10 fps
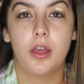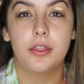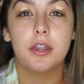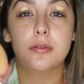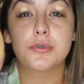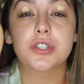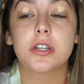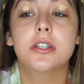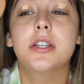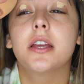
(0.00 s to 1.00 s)
And then I'm just
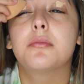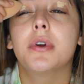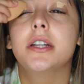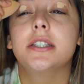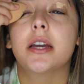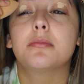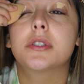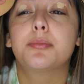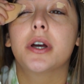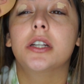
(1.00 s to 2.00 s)
going to take my damp
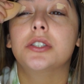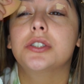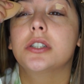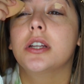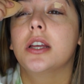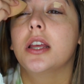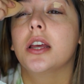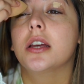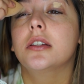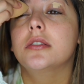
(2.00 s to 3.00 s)
sponge
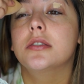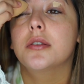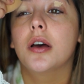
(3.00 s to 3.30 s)
and